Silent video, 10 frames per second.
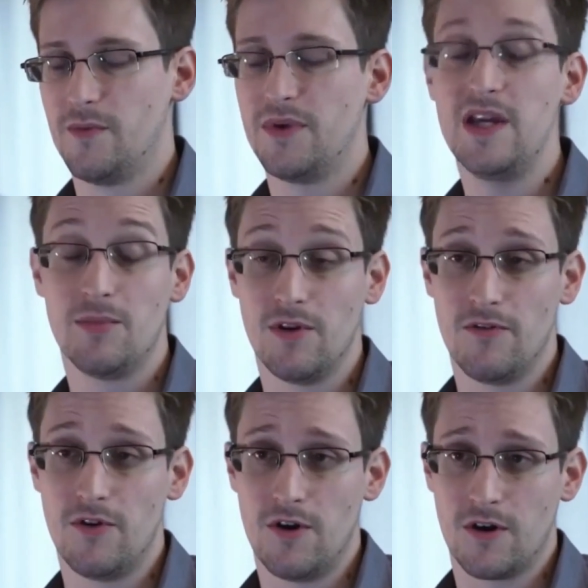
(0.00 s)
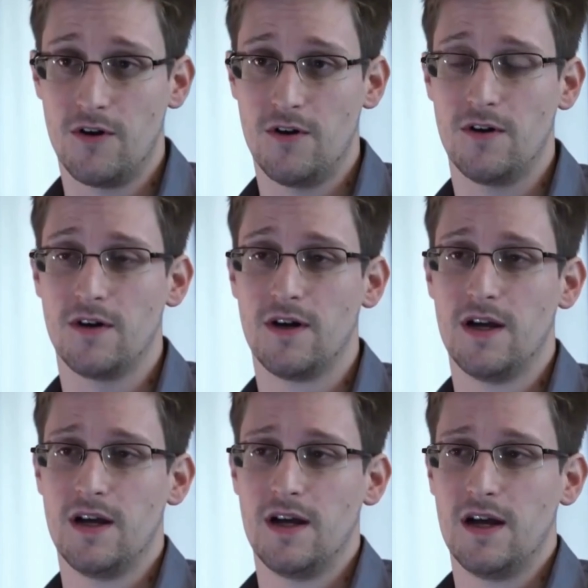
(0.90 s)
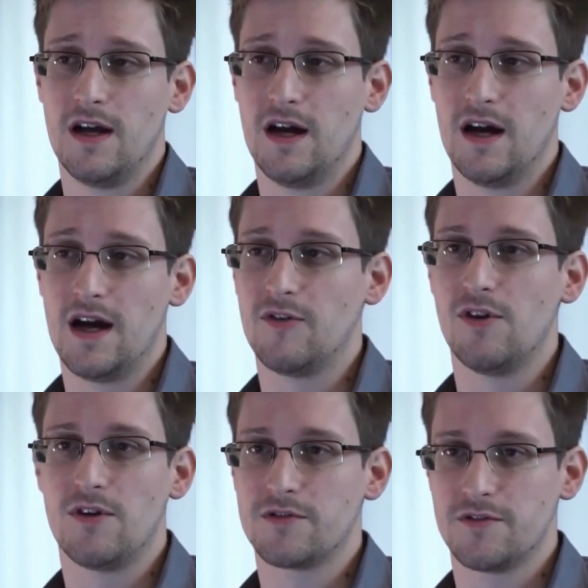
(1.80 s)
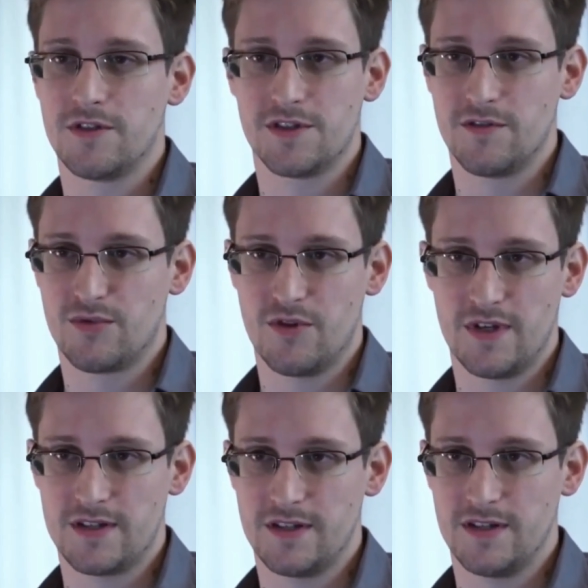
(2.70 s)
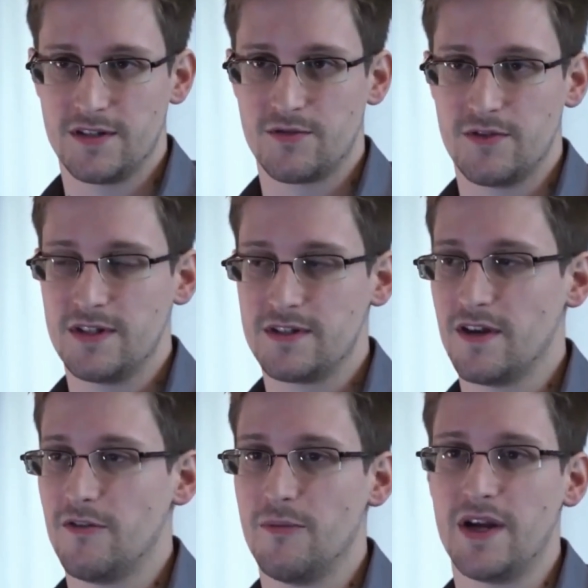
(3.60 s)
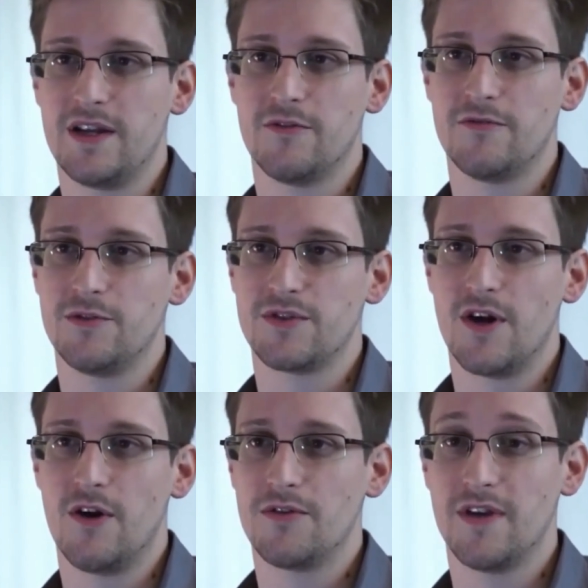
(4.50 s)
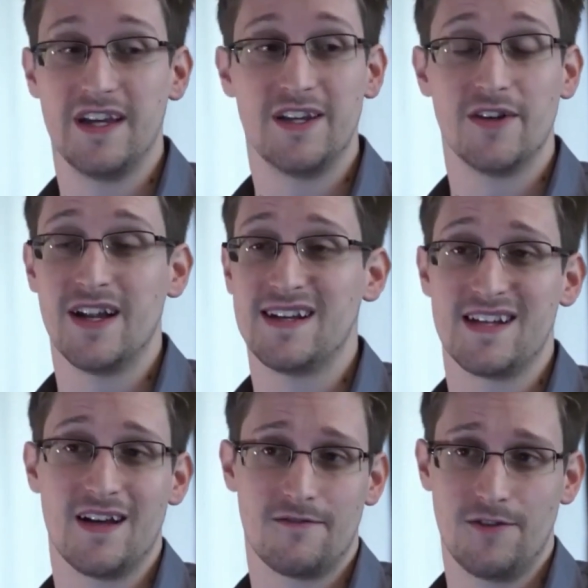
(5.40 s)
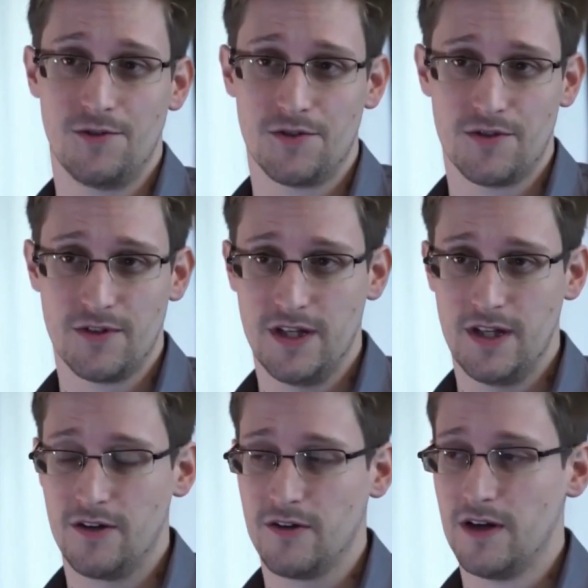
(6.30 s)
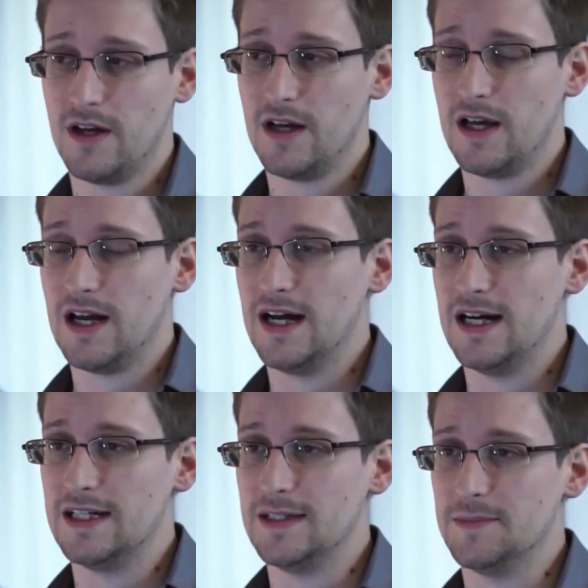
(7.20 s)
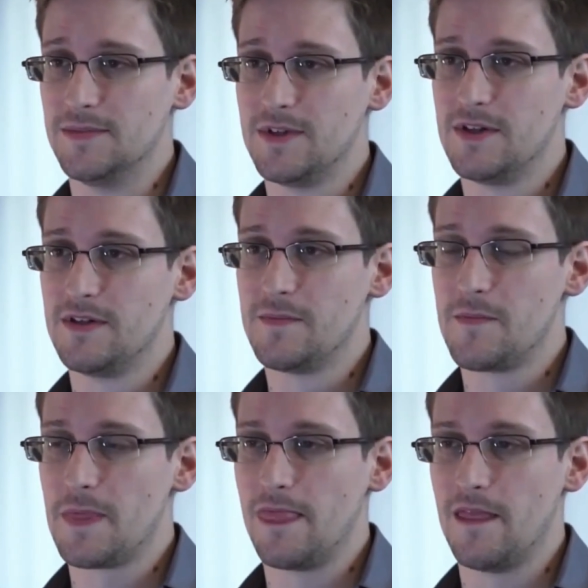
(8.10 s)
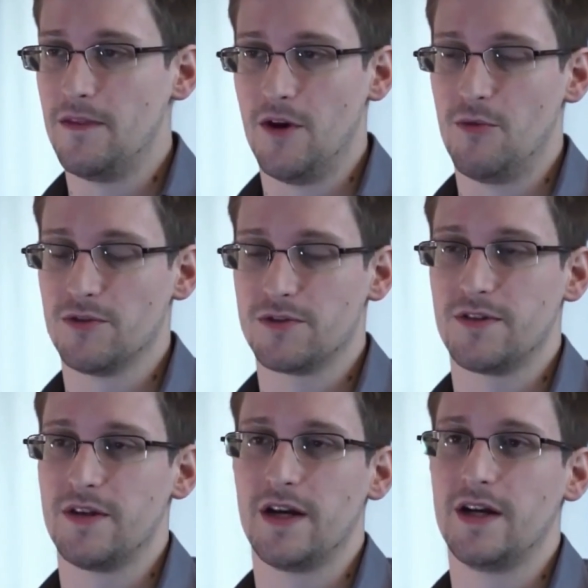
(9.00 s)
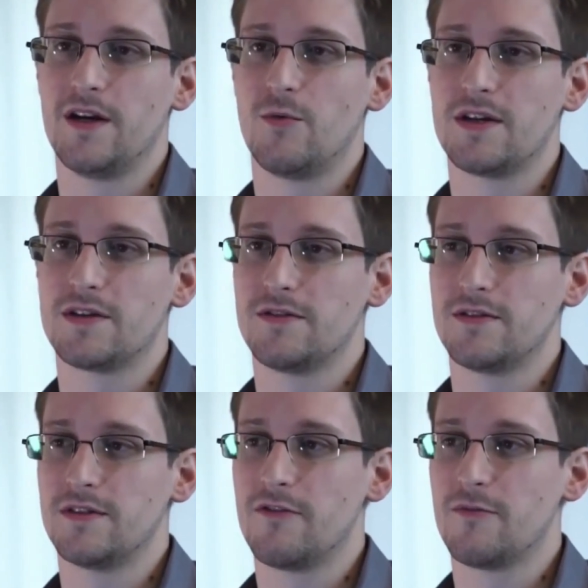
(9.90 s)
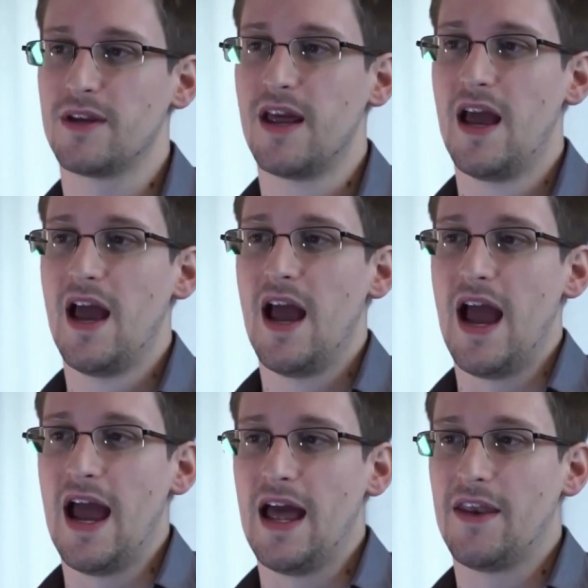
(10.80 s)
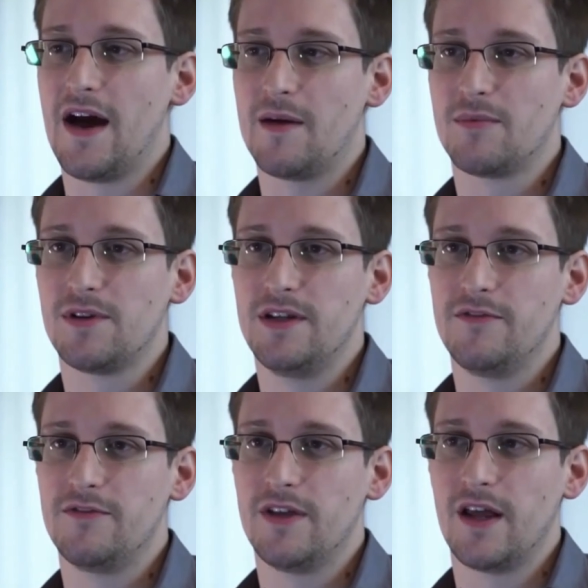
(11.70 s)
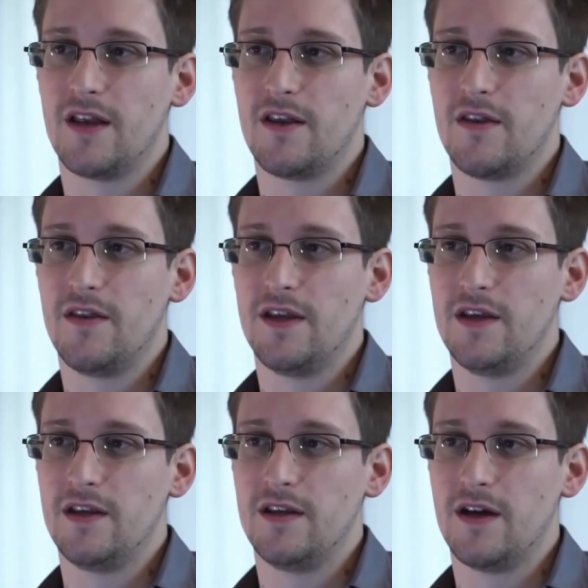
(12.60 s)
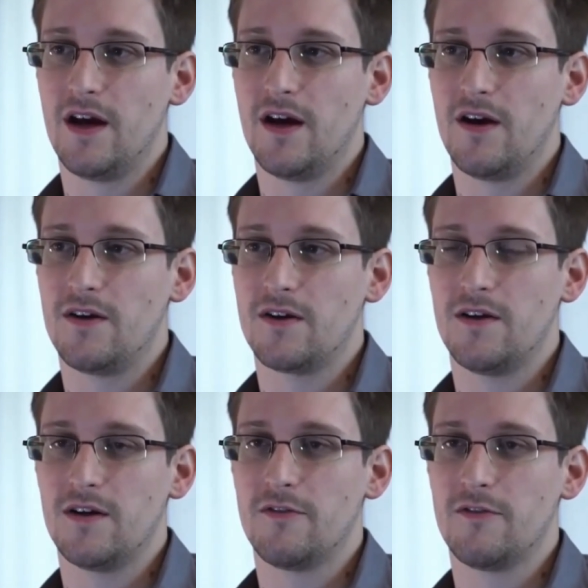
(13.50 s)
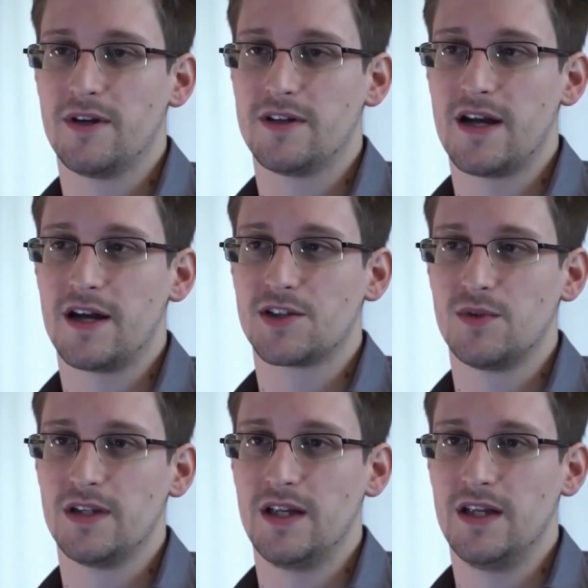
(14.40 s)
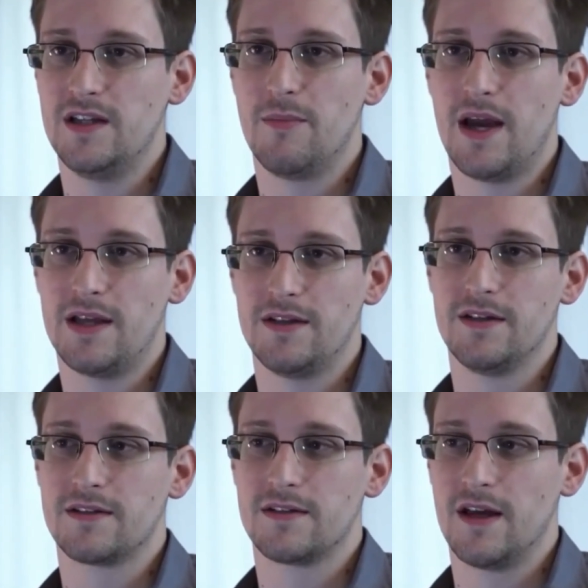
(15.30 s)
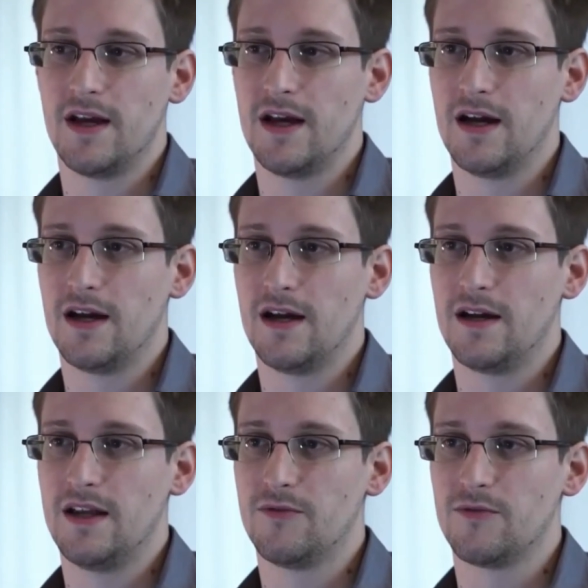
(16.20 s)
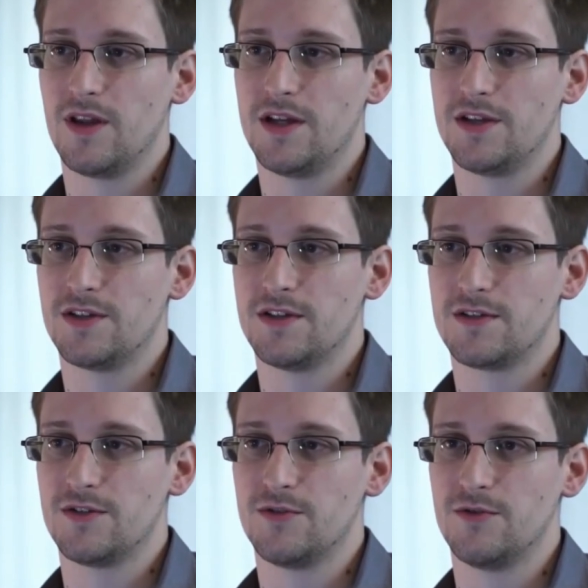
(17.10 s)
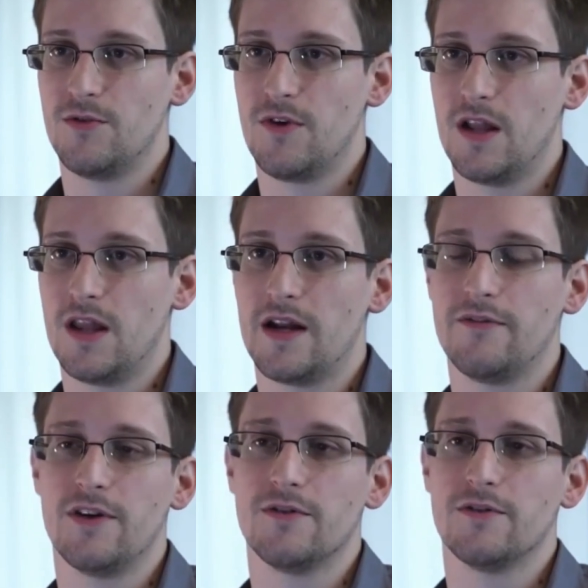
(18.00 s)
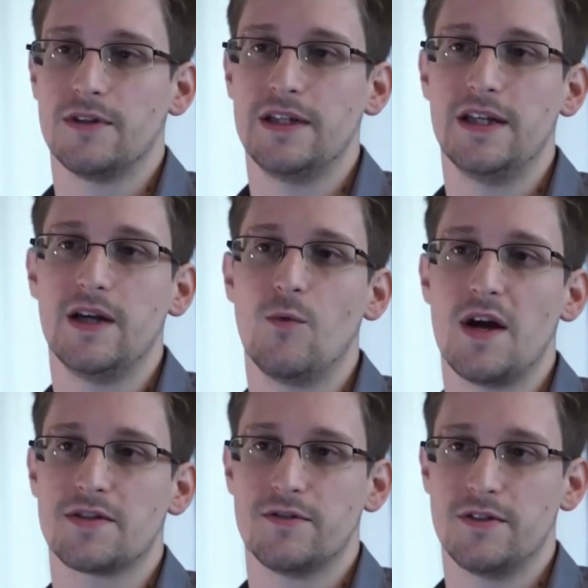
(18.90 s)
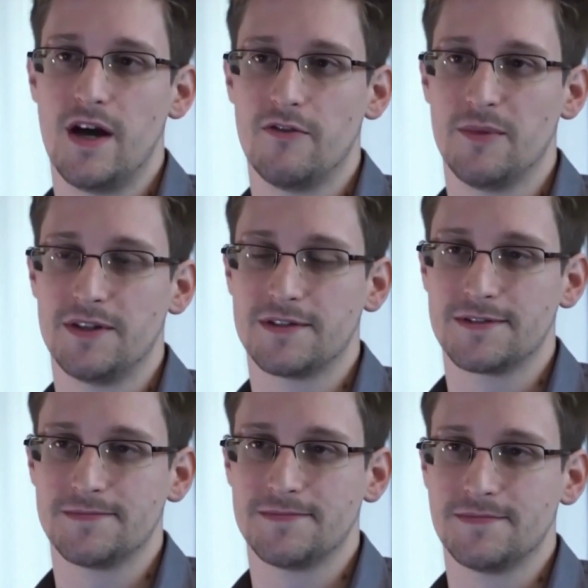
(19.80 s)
people of Hong Kong have a long tradition of protesting in the streets, of making their views known. The internet is not filtered here, no more so than any other Western government. And I believe that the Hong Kong government is actually independent in relation to a lot of other leading Western governments.